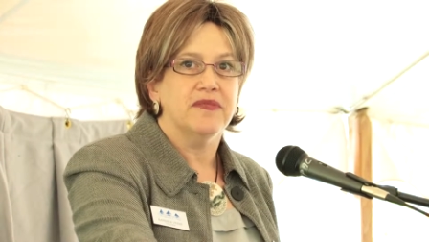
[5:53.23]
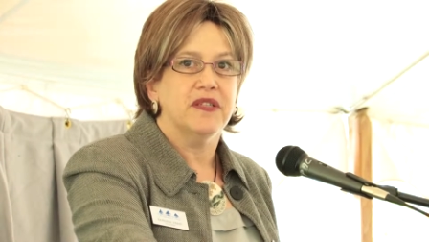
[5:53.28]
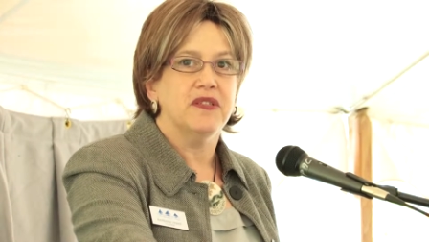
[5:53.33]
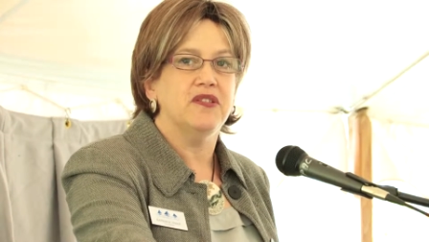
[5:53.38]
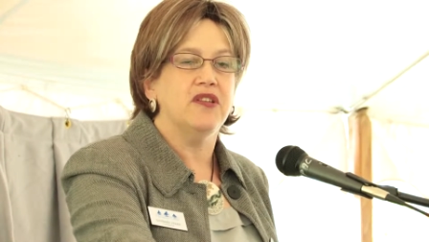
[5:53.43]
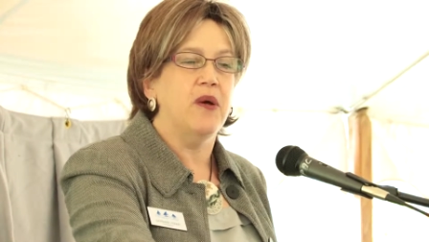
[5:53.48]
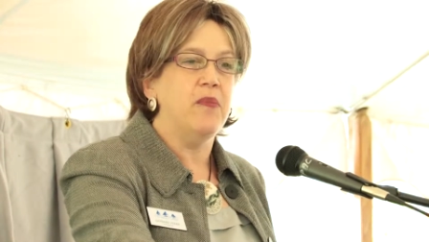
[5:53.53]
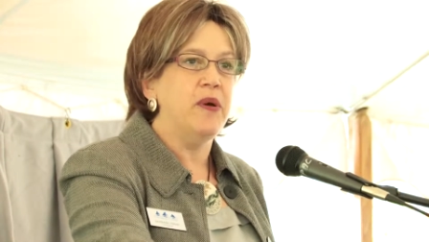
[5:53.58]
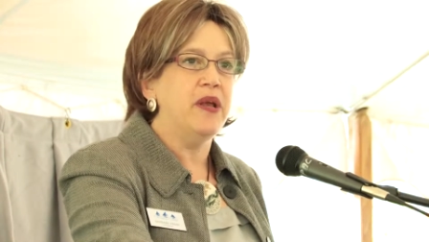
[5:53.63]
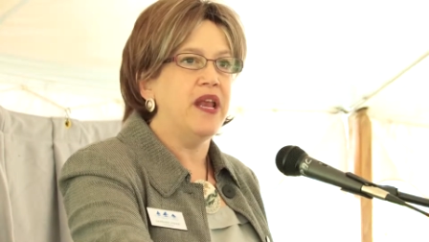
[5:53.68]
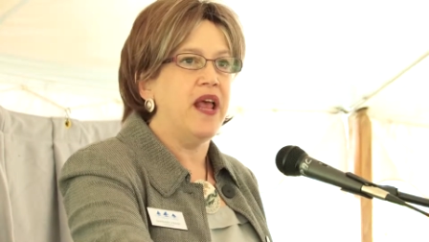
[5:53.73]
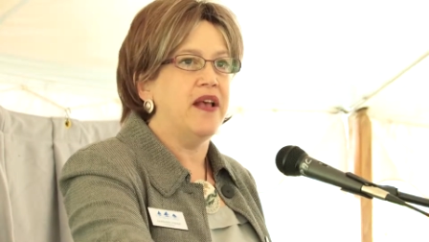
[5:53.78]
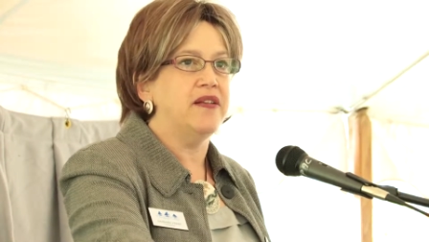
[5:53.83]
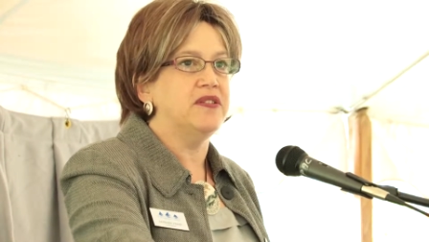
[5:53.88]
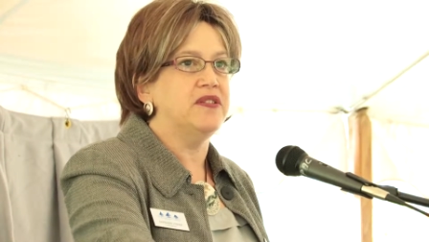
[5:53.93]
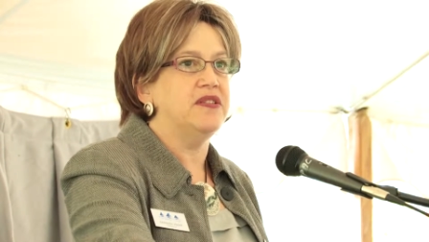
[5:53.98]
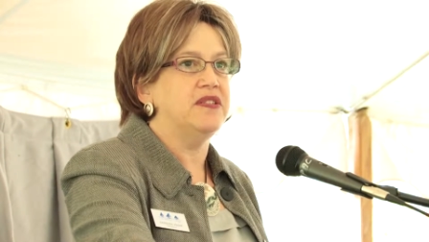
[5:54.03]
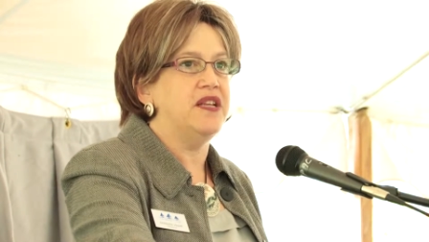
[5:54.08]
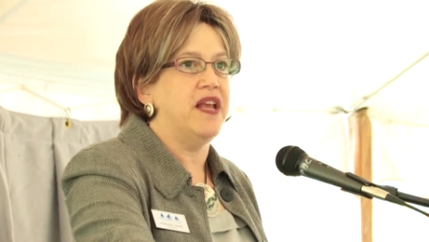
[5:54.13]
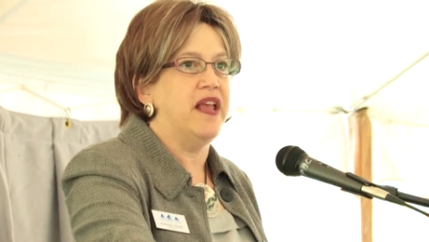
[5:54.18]
Someone
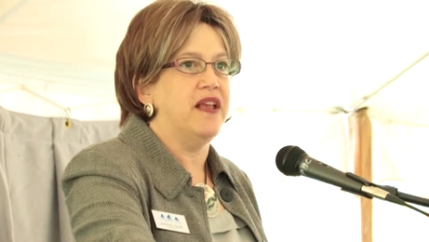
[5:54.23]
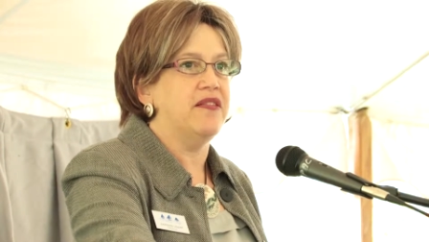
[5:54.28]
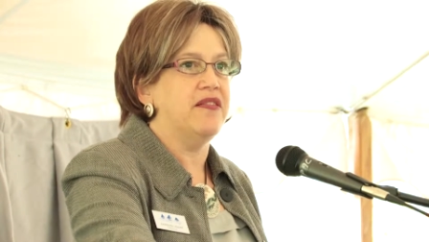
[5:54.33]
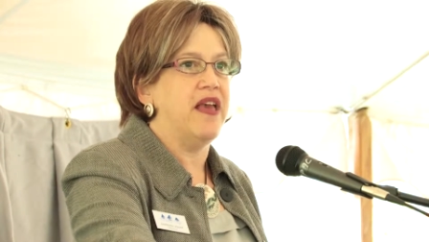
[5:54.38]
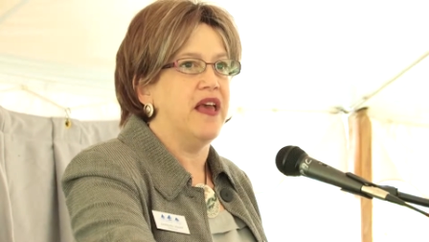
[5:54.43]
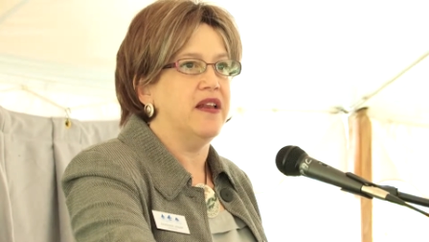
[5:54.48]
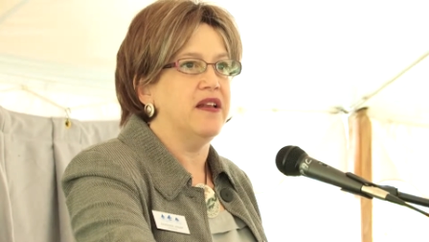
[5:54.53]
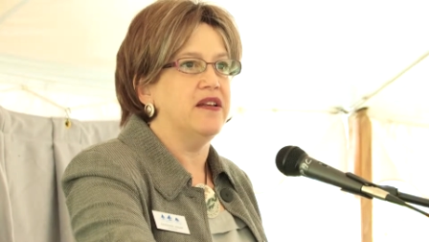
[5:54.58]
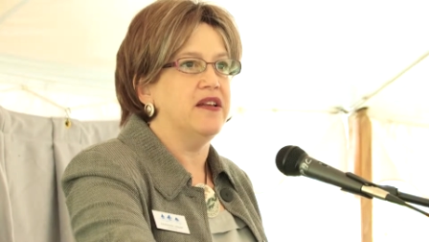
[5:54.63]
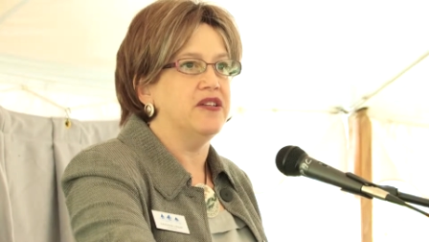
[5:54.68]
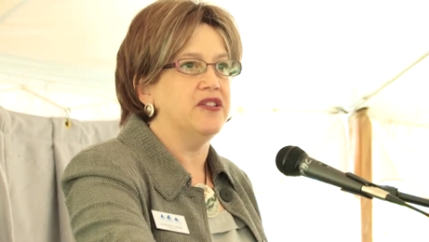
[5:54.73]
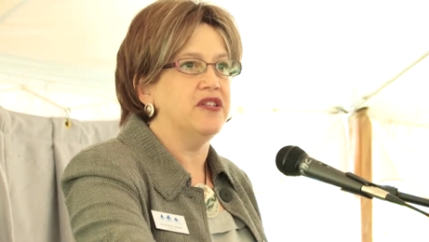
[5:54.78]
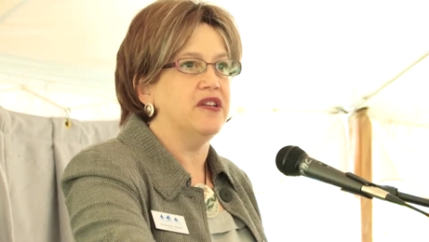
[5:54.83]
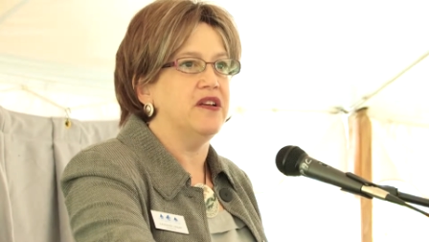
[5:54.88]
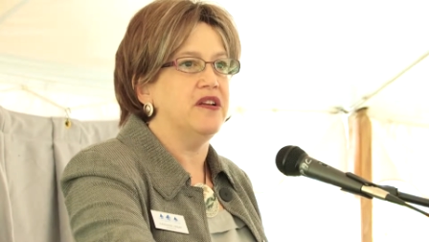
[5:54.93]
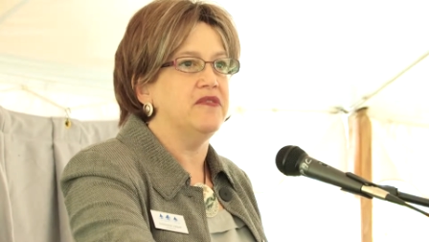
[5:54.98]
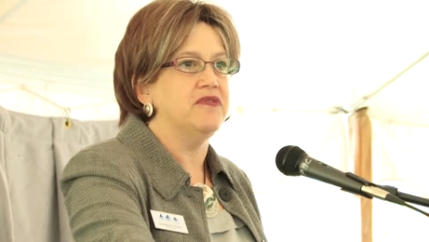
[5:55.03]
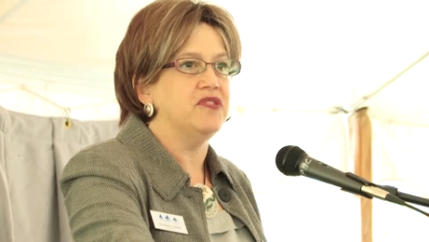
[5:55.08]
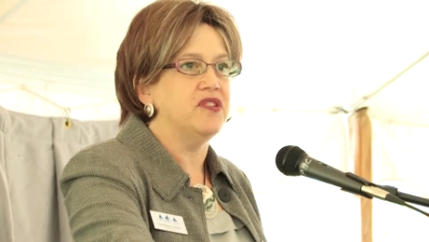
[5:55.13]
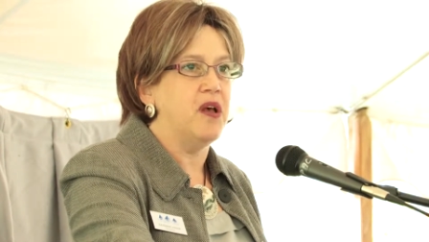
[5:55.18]
has to take that
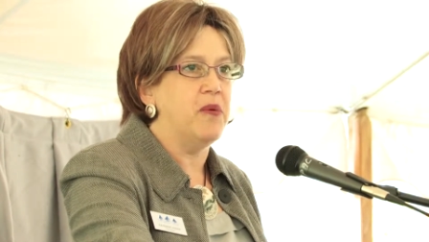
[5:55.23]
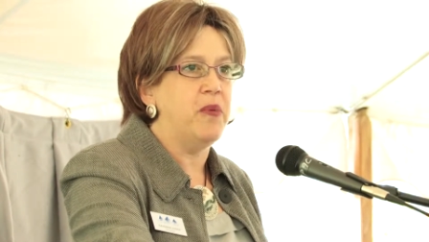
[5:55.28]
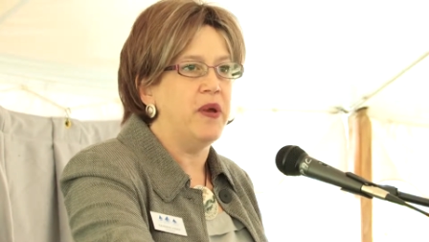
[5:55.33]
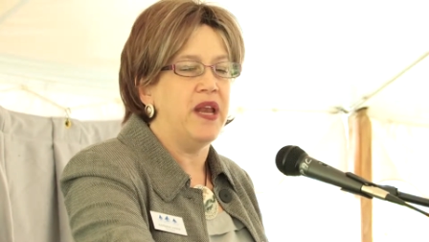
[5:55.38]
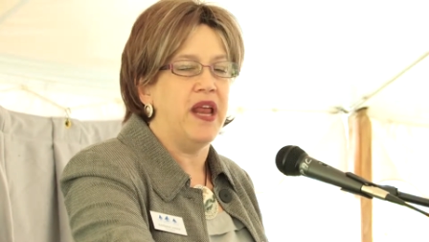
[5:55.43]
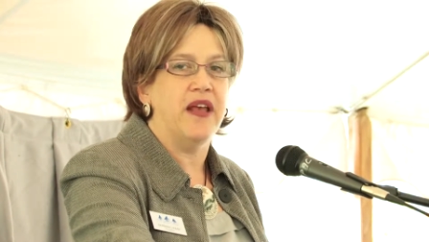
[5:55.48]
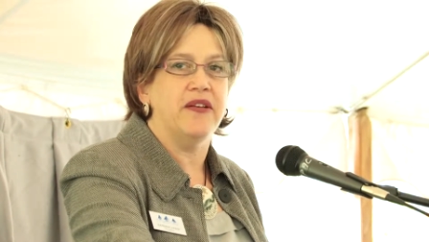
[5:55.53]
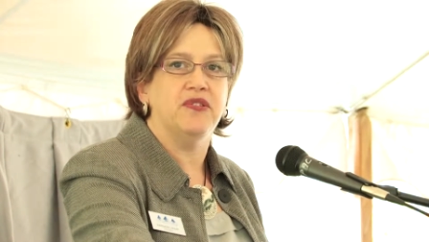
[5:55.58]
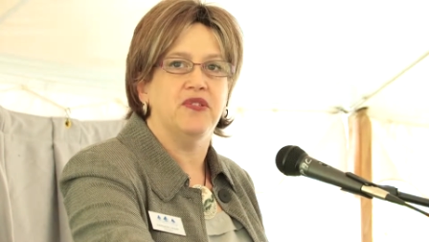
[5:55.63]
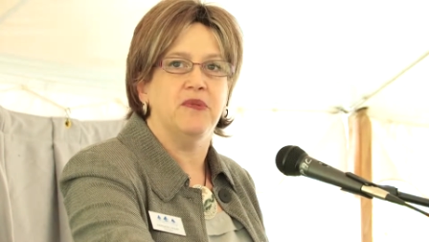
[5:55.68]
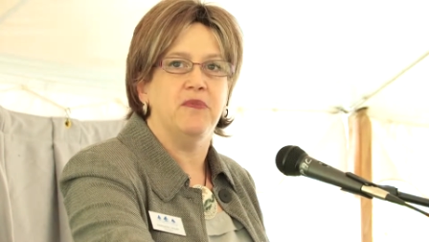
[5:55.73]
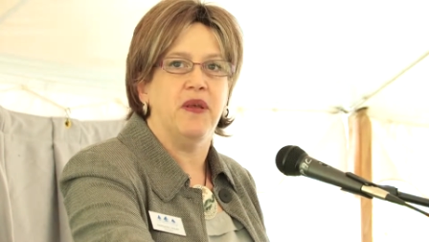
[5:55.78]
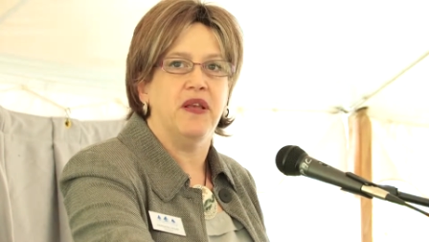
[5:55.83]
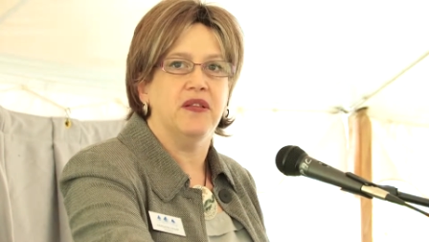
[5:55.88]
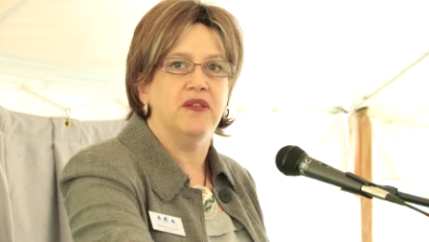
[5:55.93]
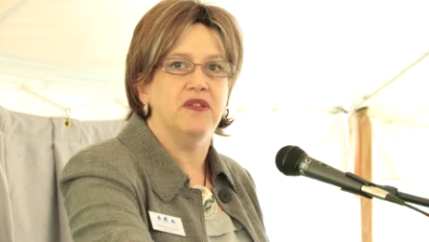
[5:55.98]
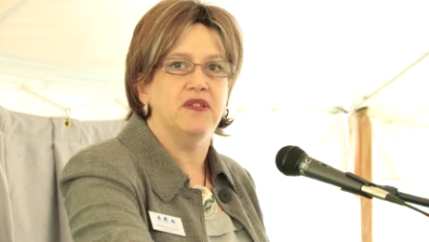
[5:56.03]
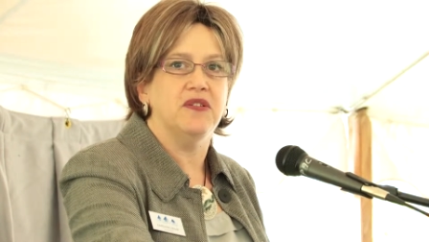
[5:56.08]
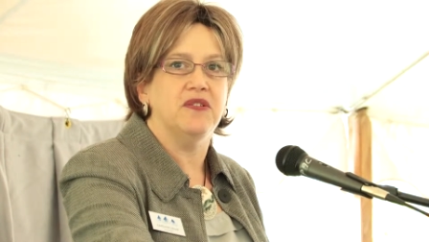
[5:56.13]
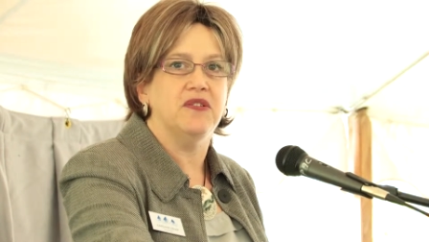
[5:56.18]
initiative, someone has to
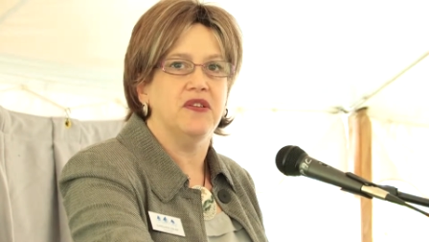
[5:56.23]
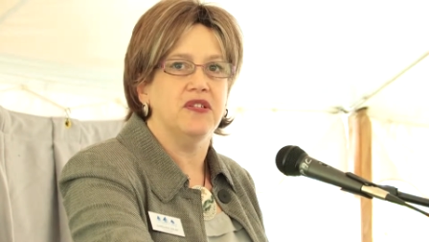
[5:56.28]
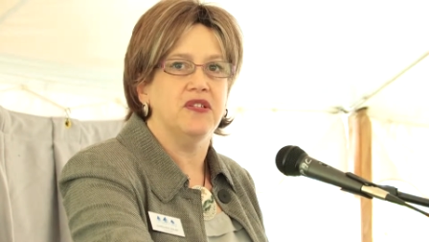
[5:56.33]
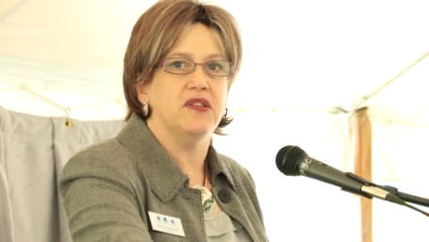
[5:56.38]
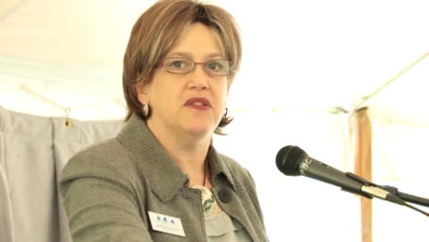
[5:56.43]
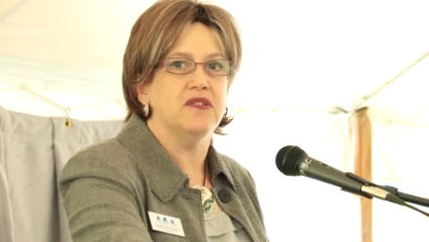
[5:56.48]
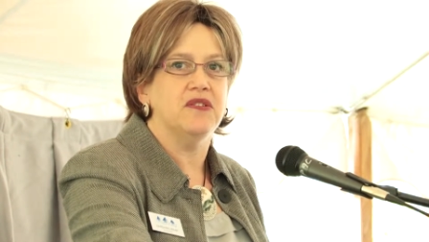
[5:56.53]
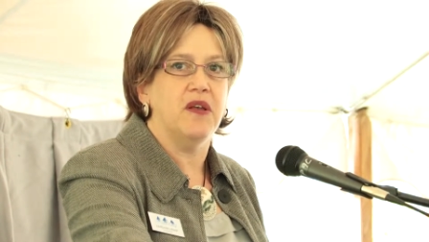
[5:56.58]
make the decision,